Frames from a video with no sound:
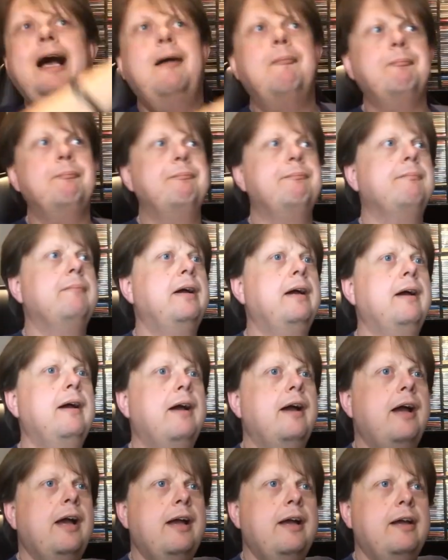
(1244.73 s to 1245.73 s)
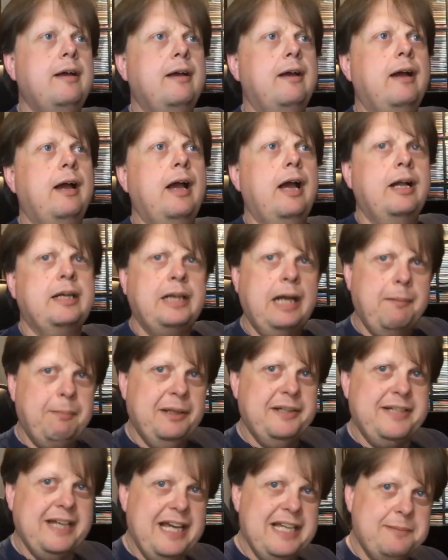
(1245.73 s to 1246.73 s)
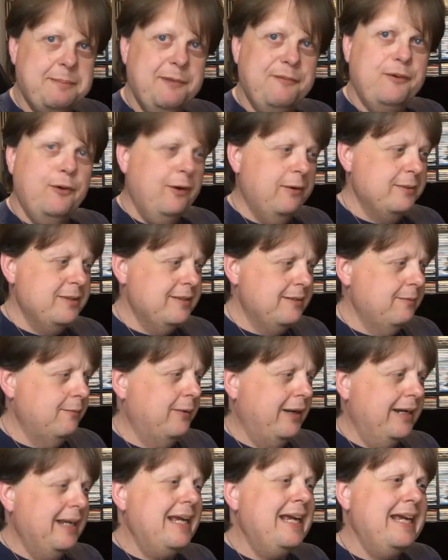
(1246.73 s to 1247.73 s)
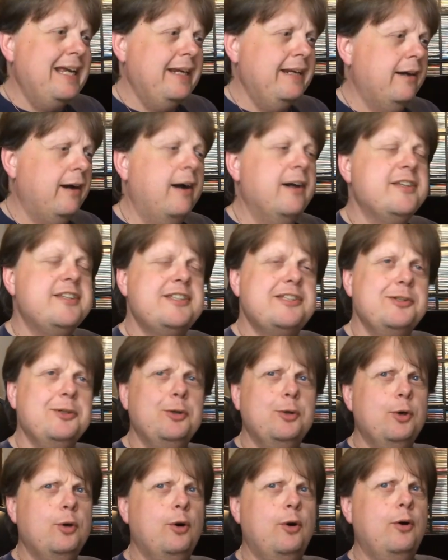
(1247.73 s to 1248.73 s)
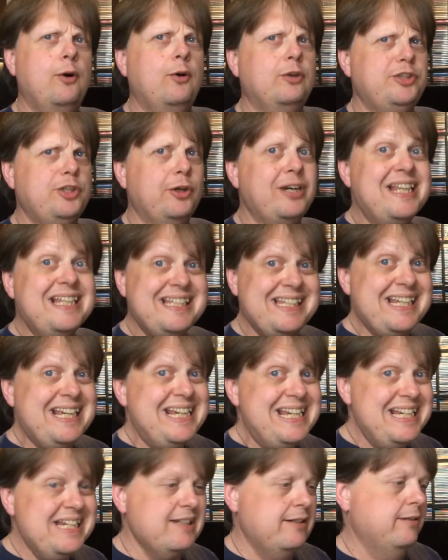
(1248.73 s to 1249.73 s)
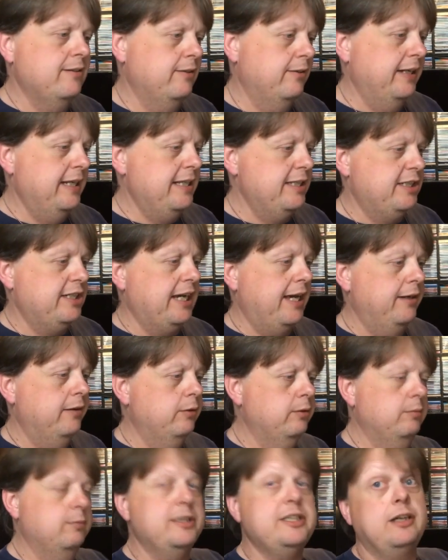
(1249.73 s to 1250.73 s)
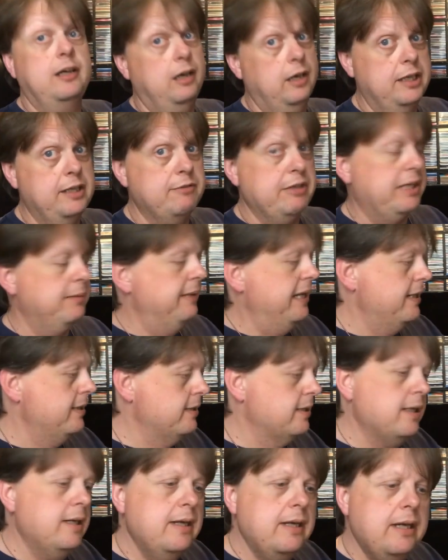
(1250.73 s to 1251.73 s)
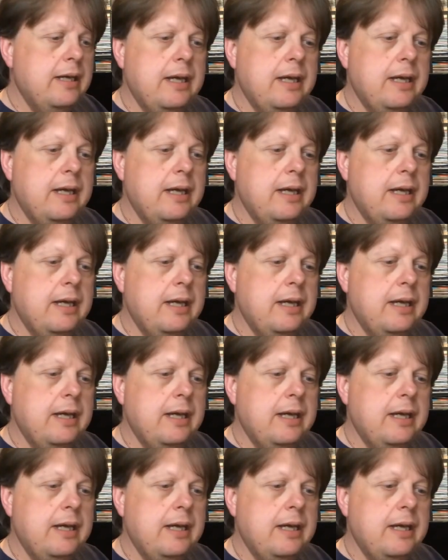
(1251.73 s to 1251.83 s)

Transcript: a couple of days before I went in, I saw Johnny Seed on his channel, which I highly recommend.